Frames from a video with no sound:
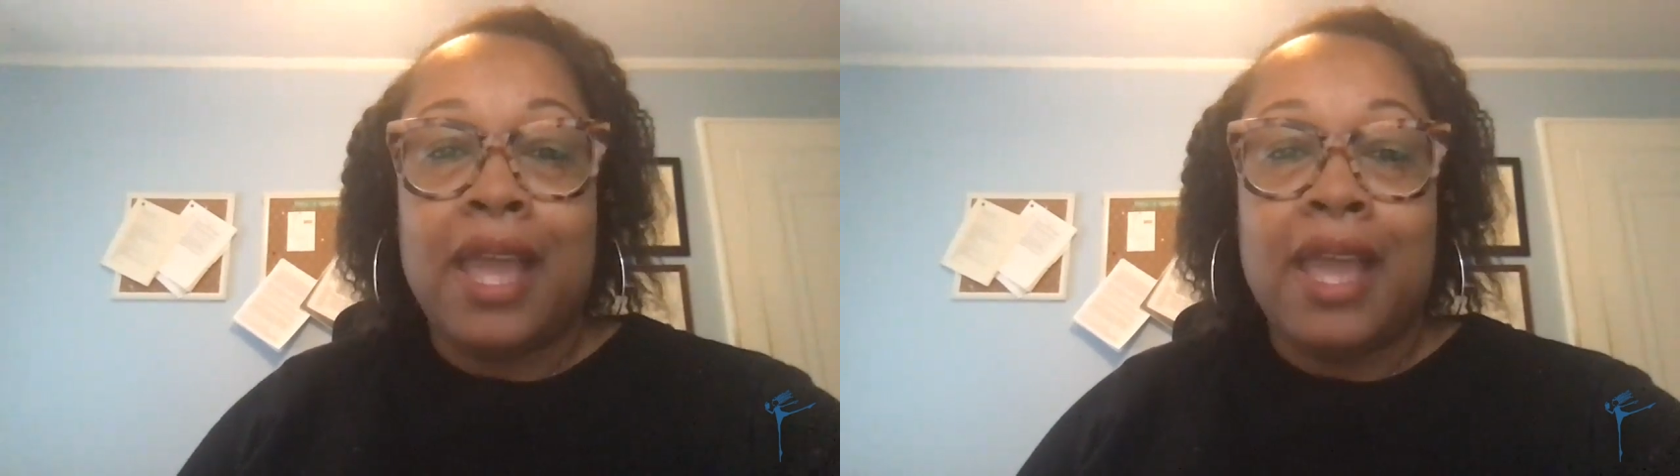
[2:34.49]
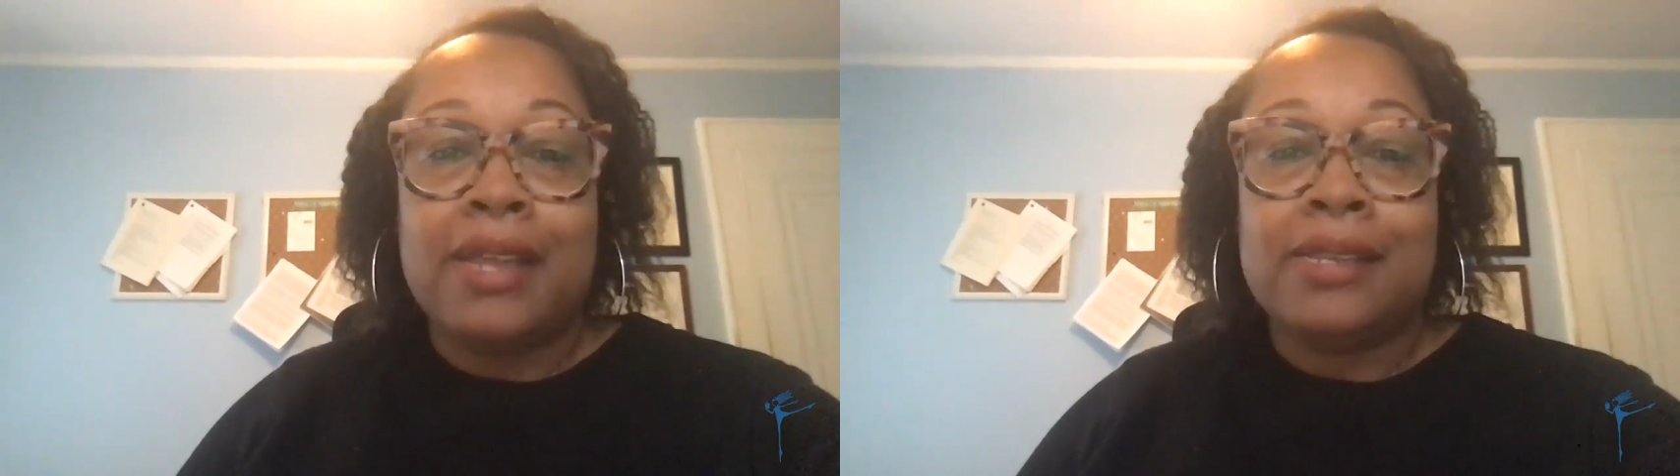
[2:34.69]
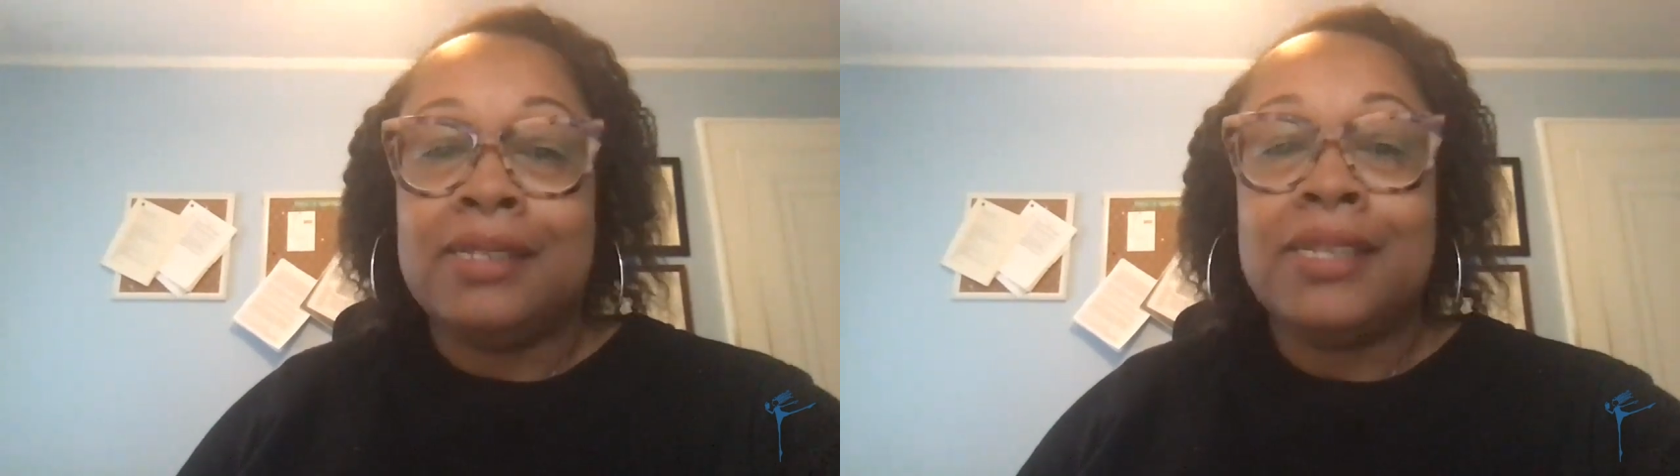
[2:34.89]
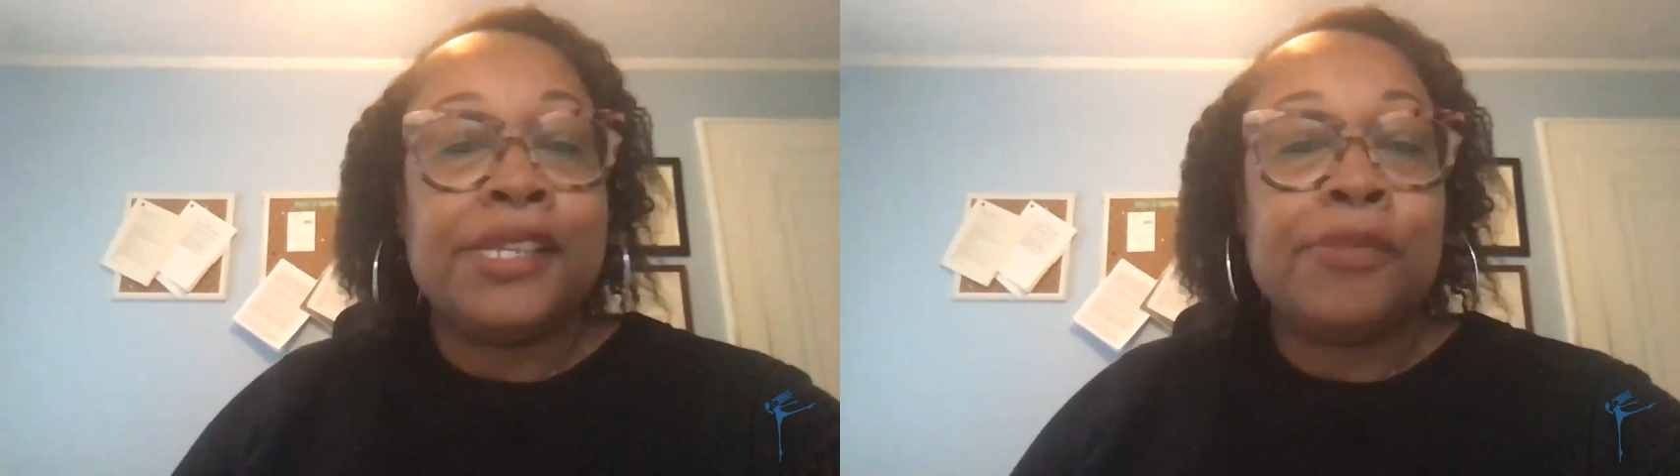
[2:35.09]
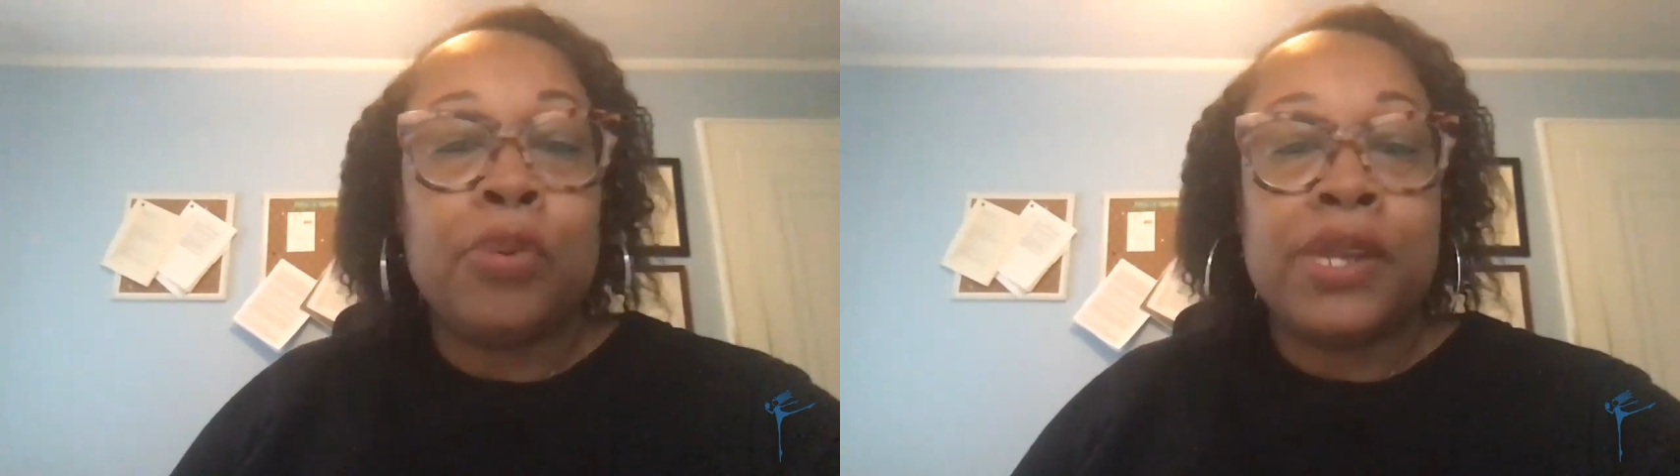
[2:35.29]
And
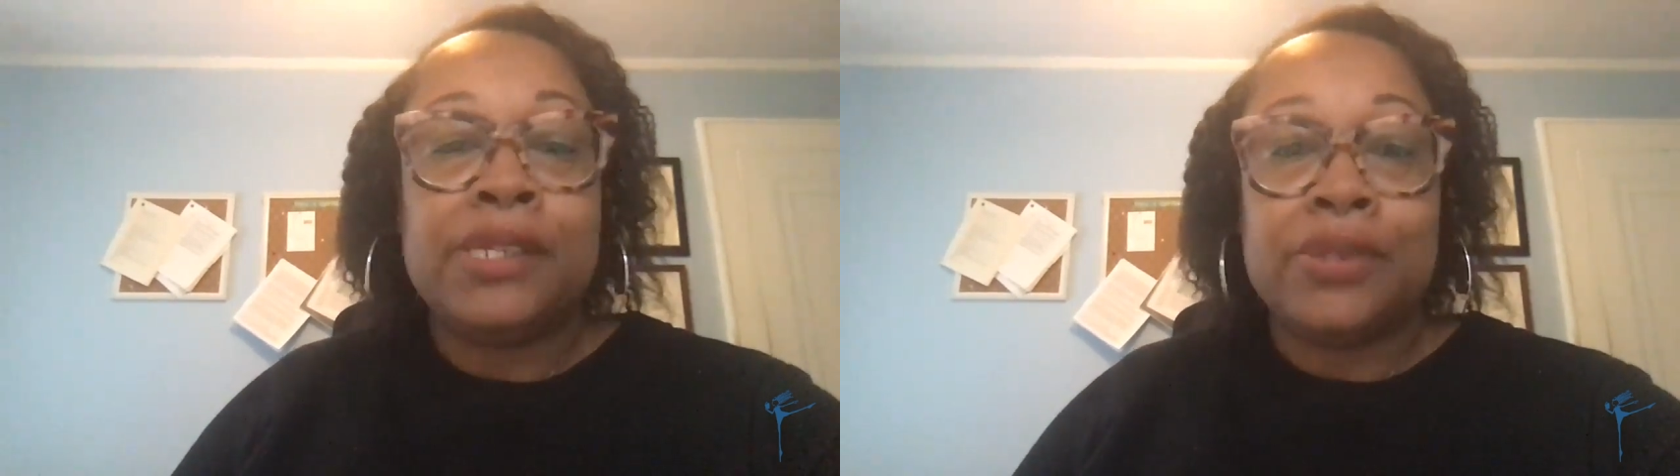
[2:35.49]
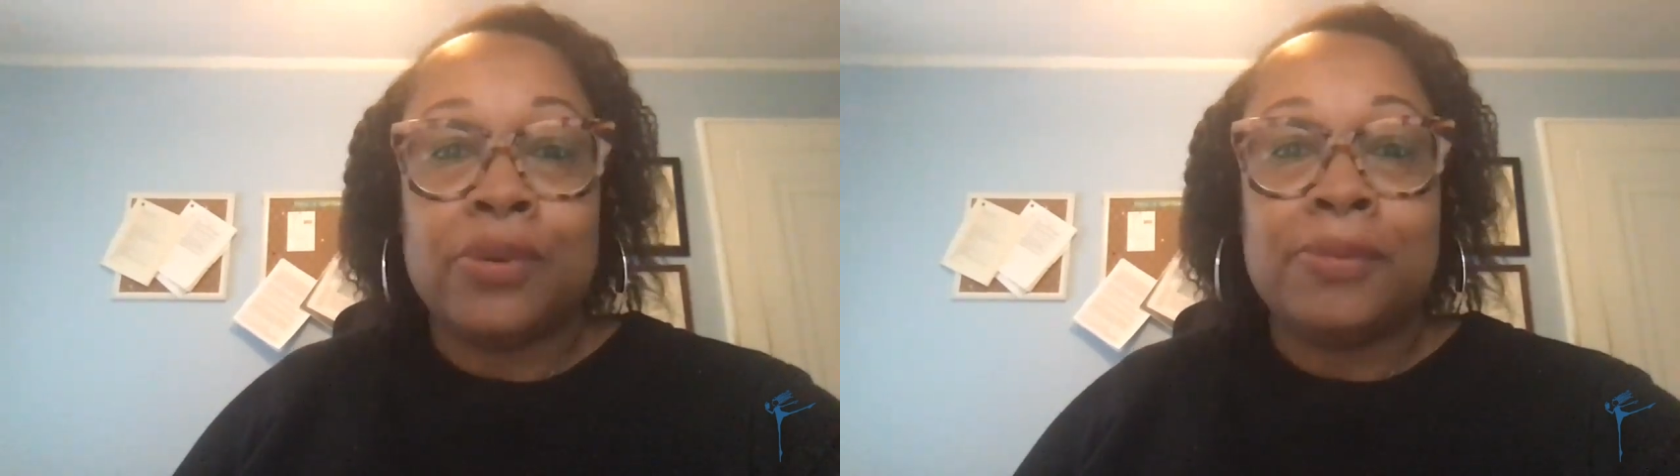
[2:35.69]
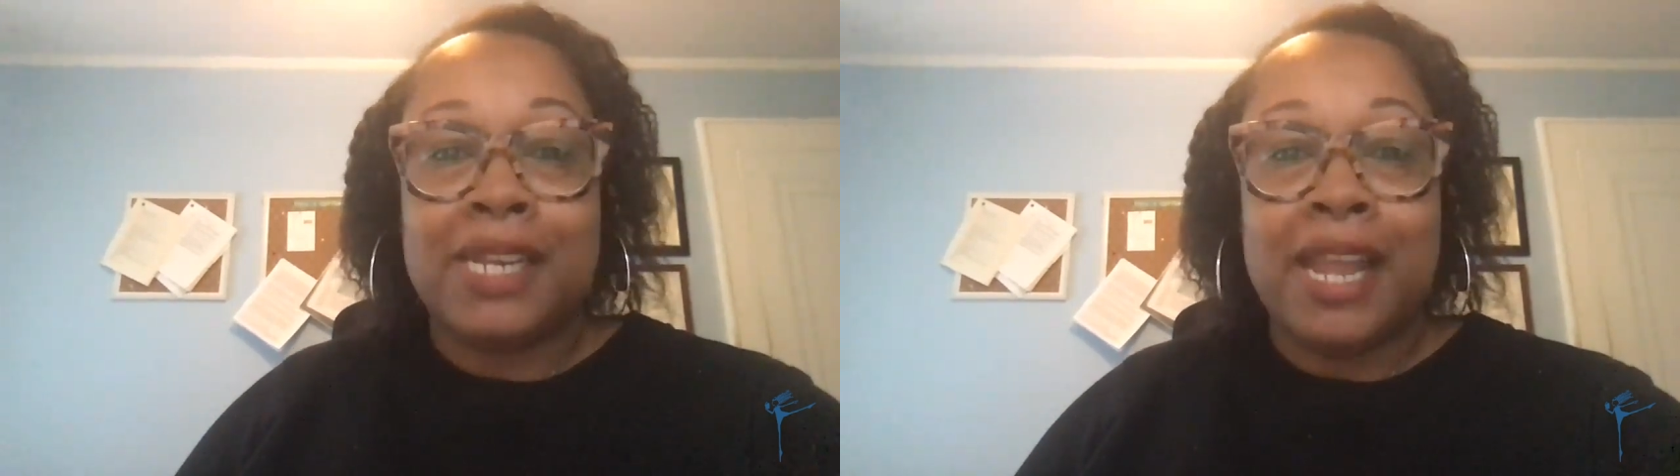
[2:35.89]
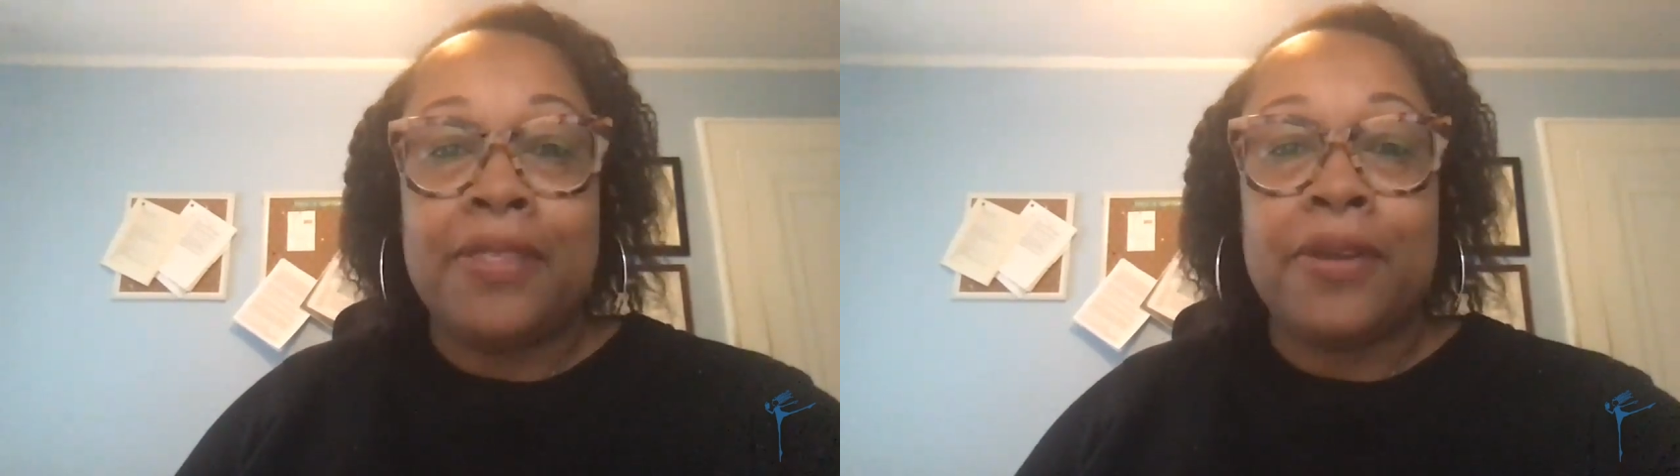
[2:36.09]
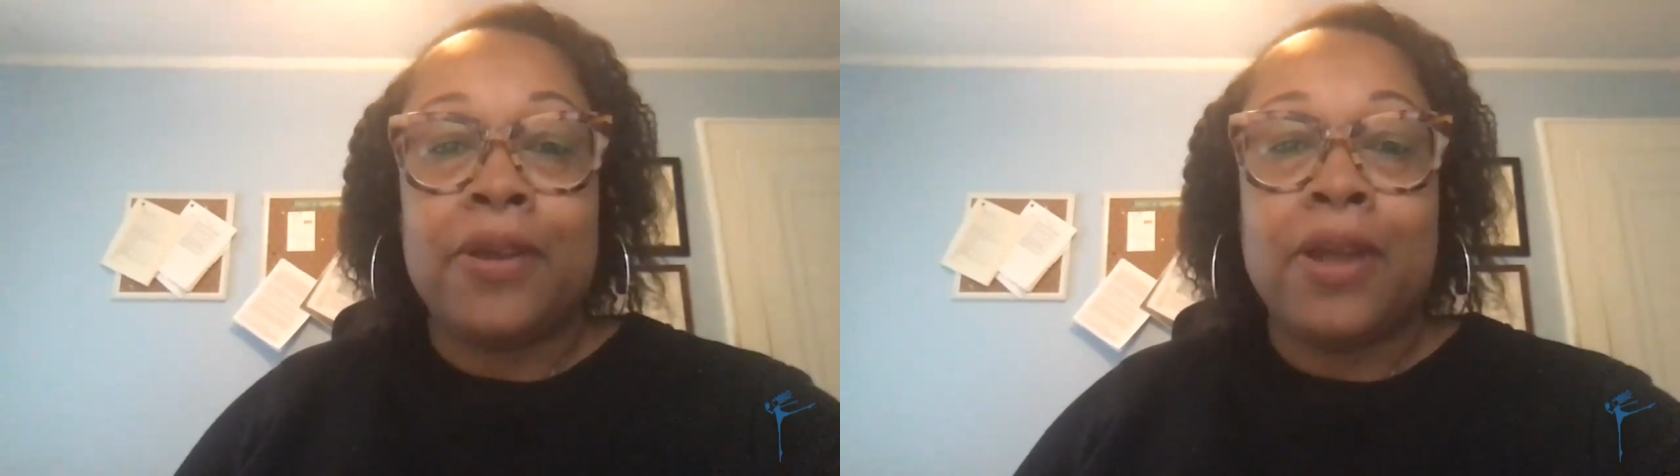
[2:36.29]
let's brainstorm
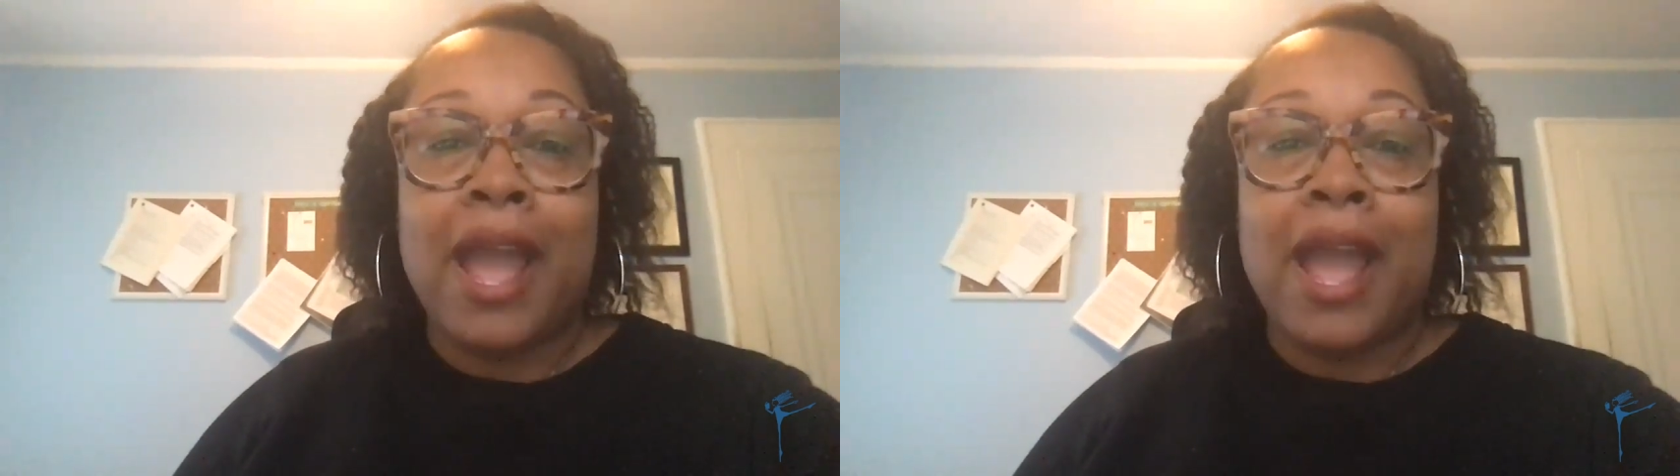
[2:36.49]
together